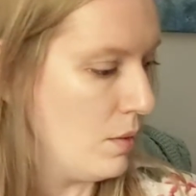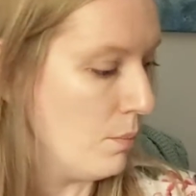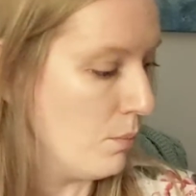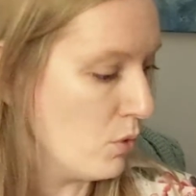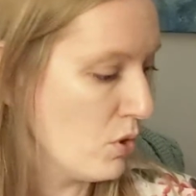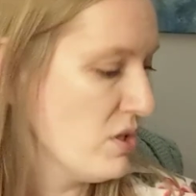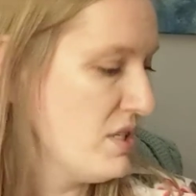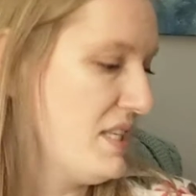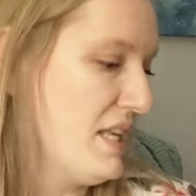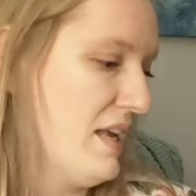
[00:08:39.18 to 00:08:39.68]

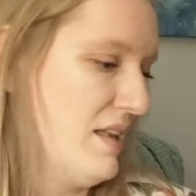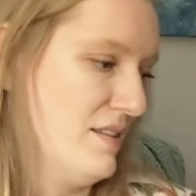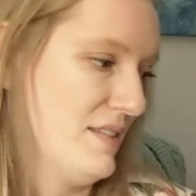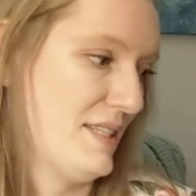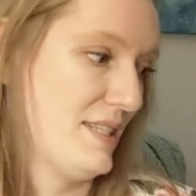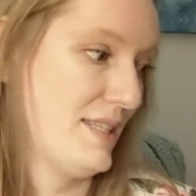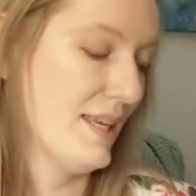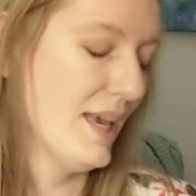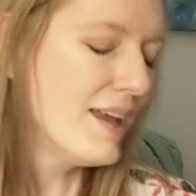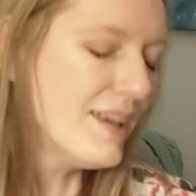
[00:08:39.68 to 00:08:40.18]
More
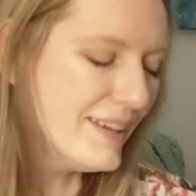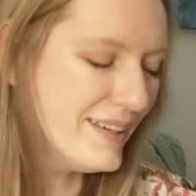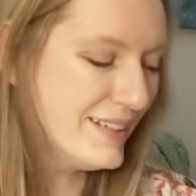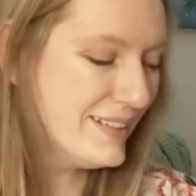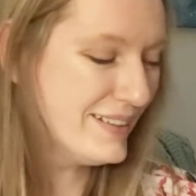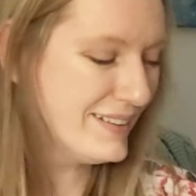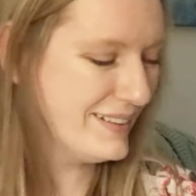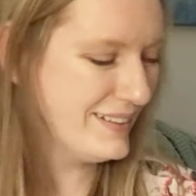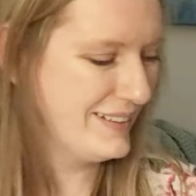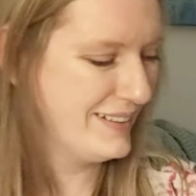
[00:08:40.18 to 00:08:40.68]
scents.
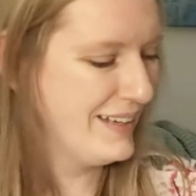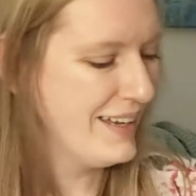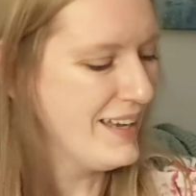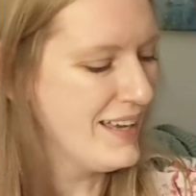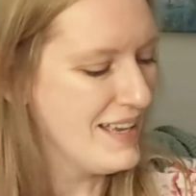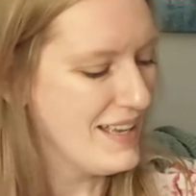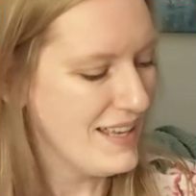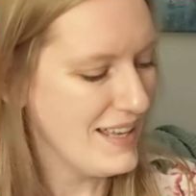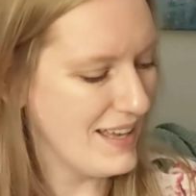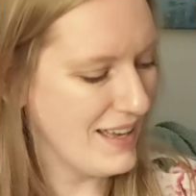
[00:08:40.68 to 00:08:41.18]

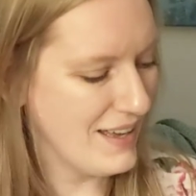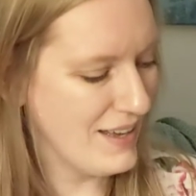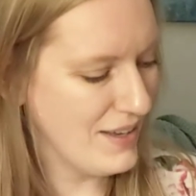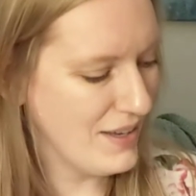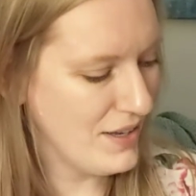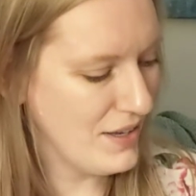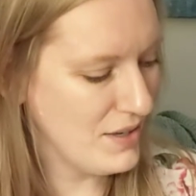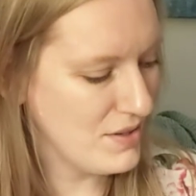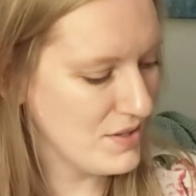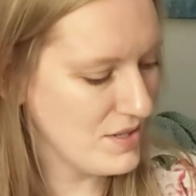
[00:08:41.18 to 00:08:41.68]

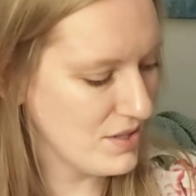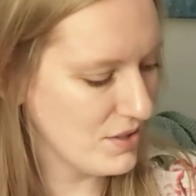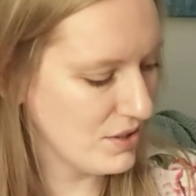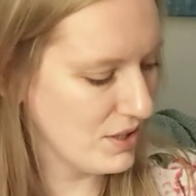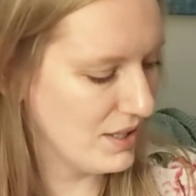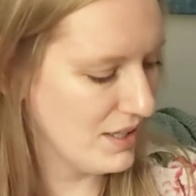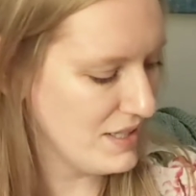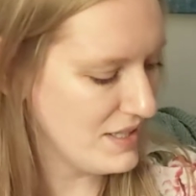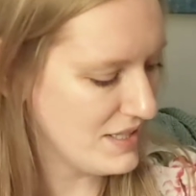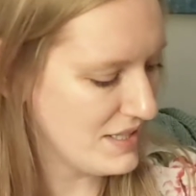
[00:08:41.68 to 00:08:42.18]
So
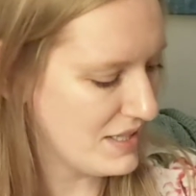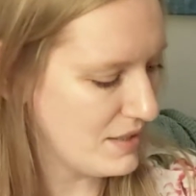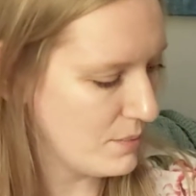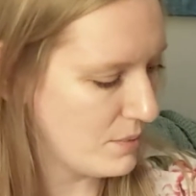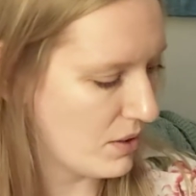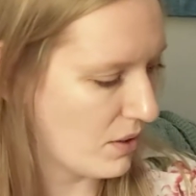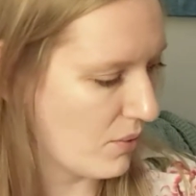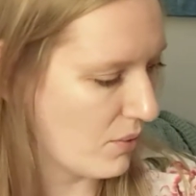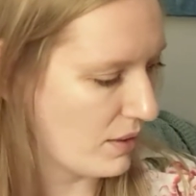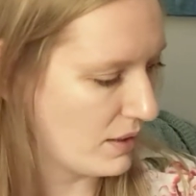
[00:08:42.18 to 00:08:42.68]
let's
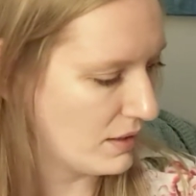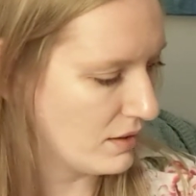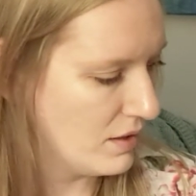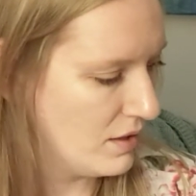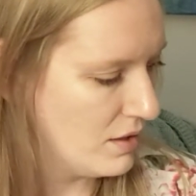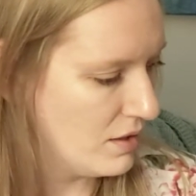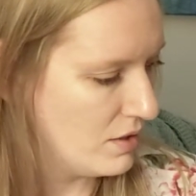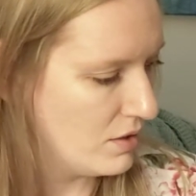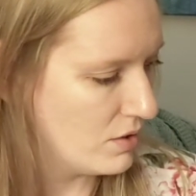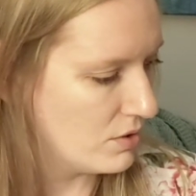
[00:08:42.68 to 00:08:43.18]
keep going
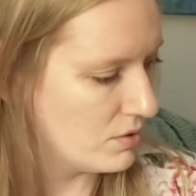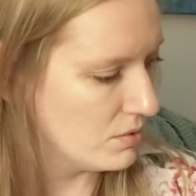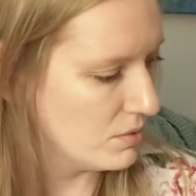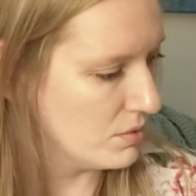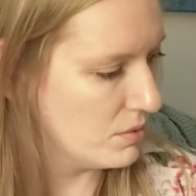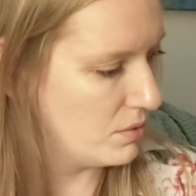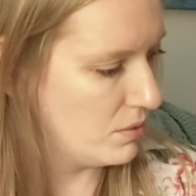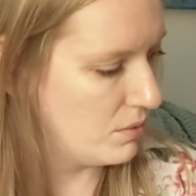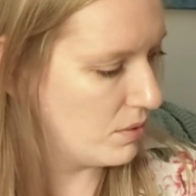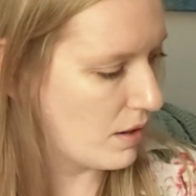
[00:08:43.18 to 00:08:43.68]

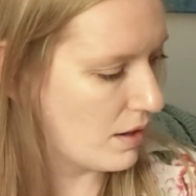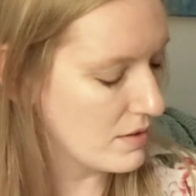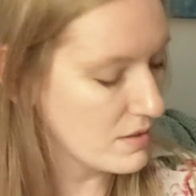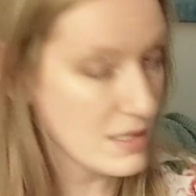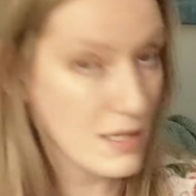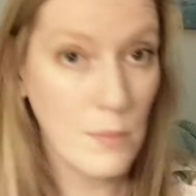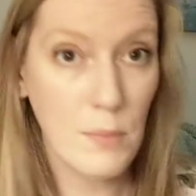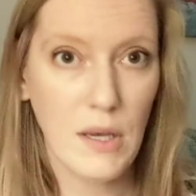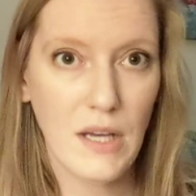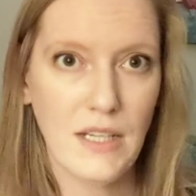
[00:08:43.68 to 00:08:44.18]
through
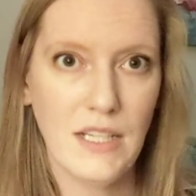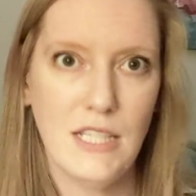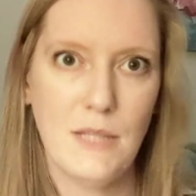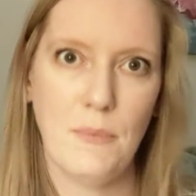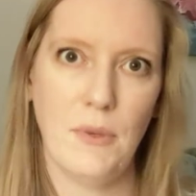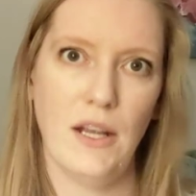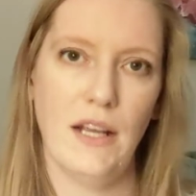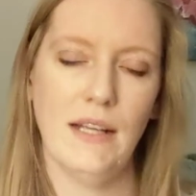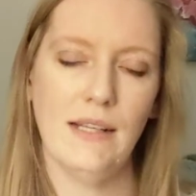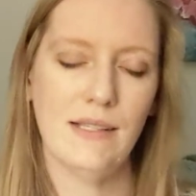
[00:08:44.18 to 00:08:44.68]
some body
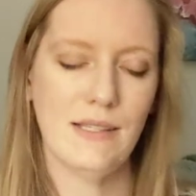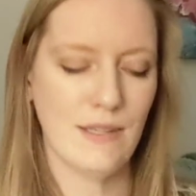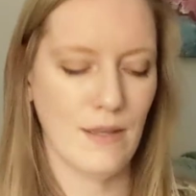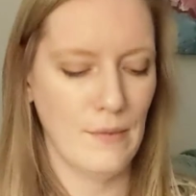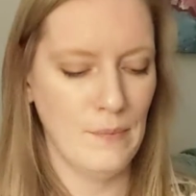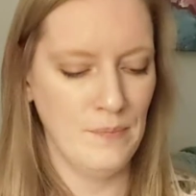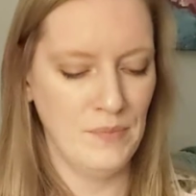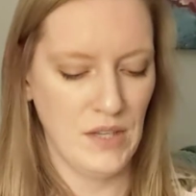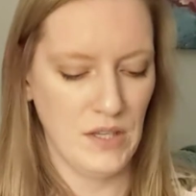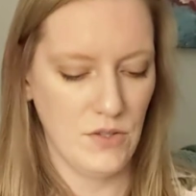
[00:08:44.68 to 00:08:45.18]
sprays.
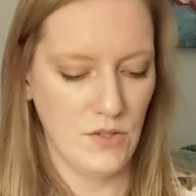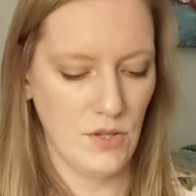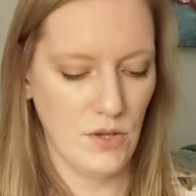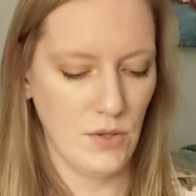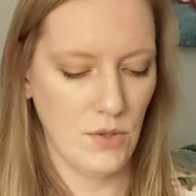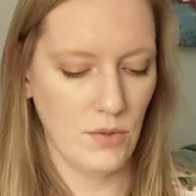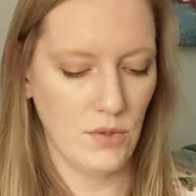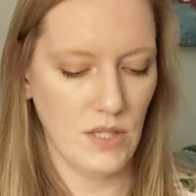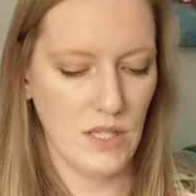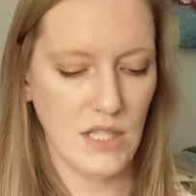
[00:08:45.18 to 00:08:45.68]

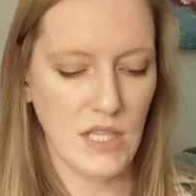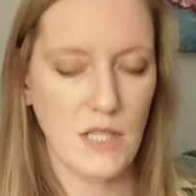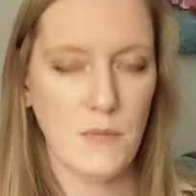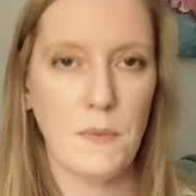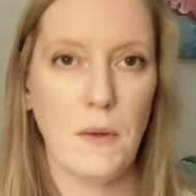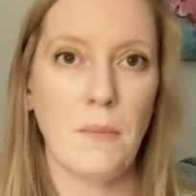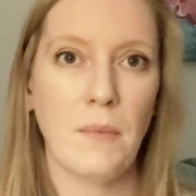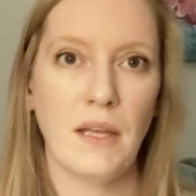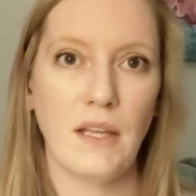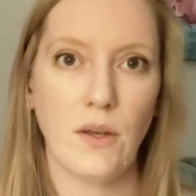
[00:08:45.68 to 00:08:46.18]
So this has
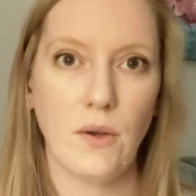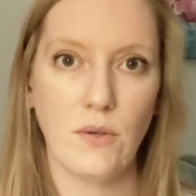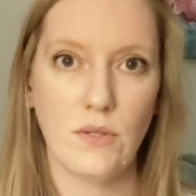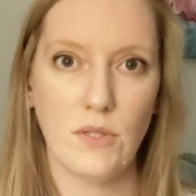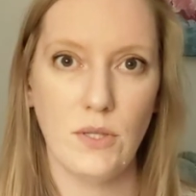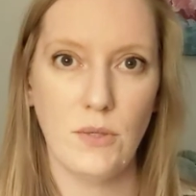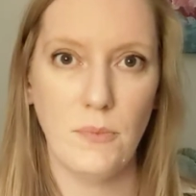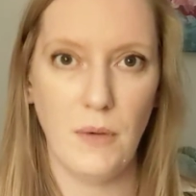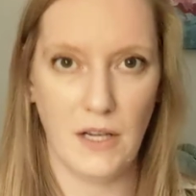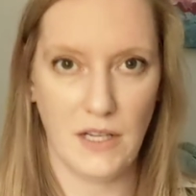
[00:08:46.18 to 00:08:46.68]
been my
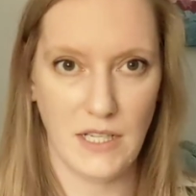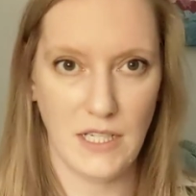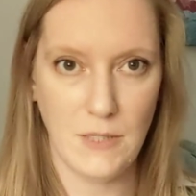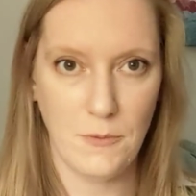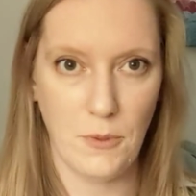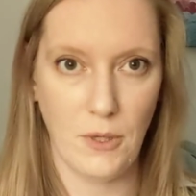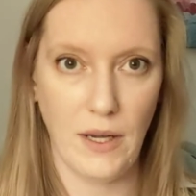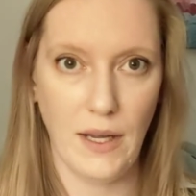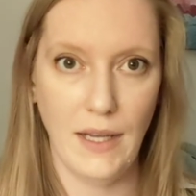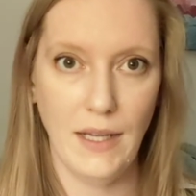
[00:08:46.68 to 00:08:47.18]
go-to body
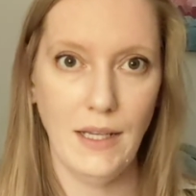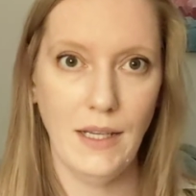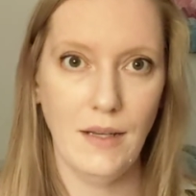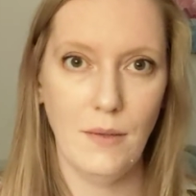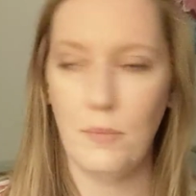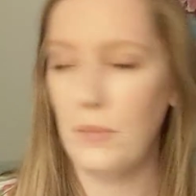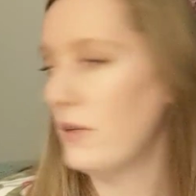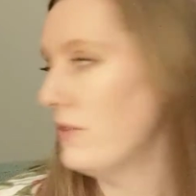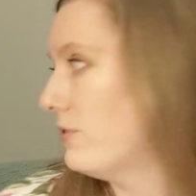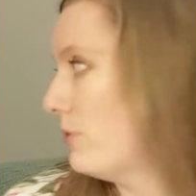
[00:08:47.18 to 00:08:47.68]
spray
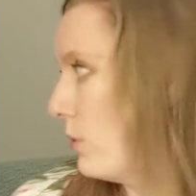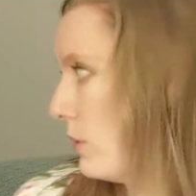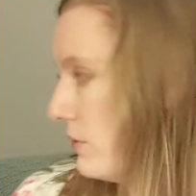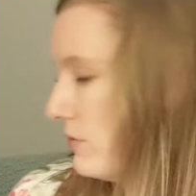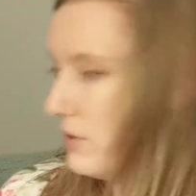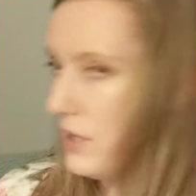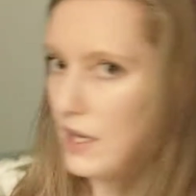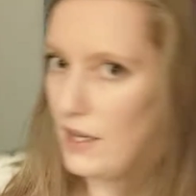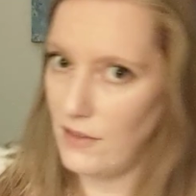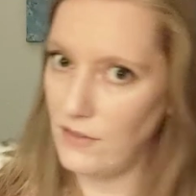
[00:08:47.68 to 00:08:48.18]
before
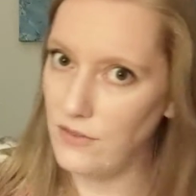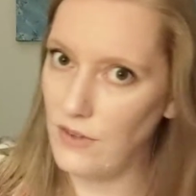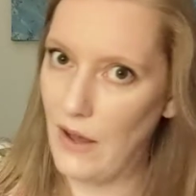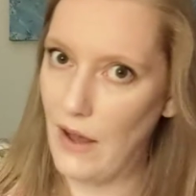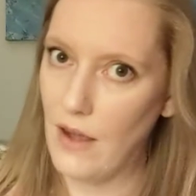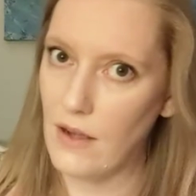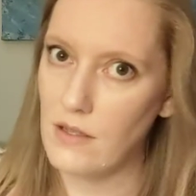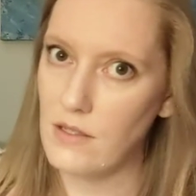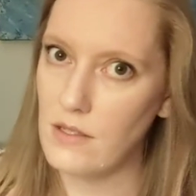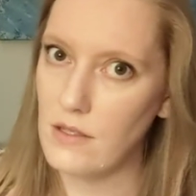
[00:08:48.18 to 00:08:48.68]
Flying
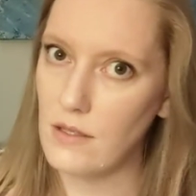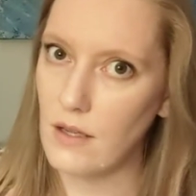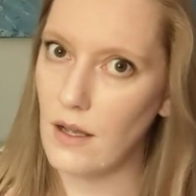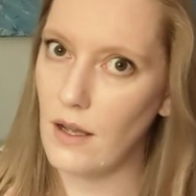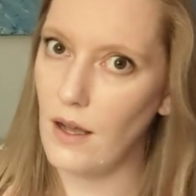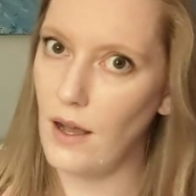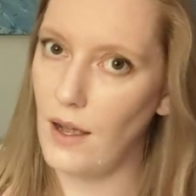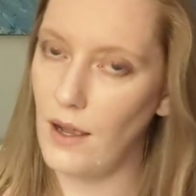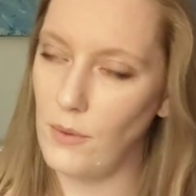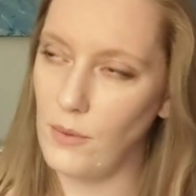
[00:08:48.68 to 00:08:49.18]
Fox.
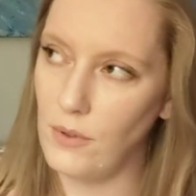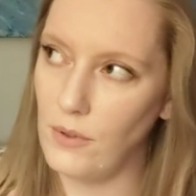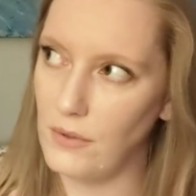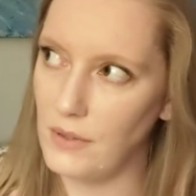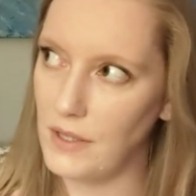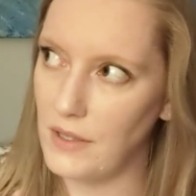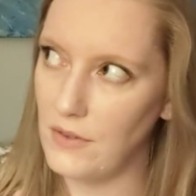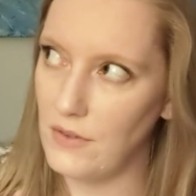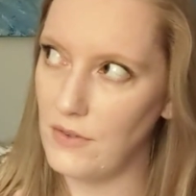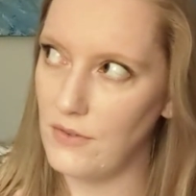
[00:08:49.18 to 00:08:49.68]
I will
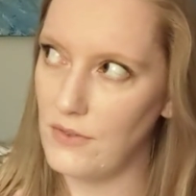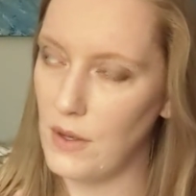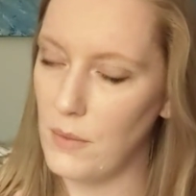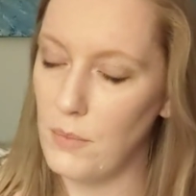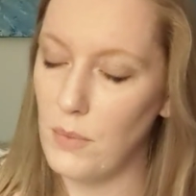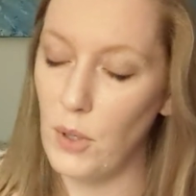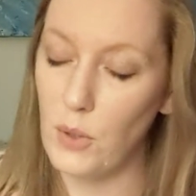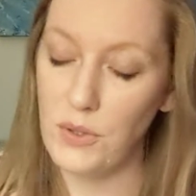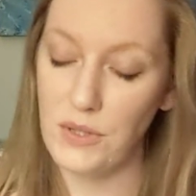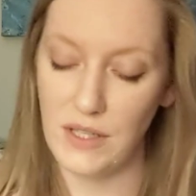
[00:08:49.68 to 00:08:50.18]
give
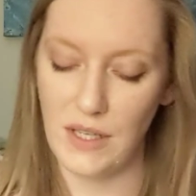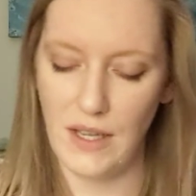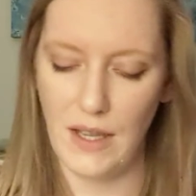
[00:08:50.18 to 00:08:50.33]
them both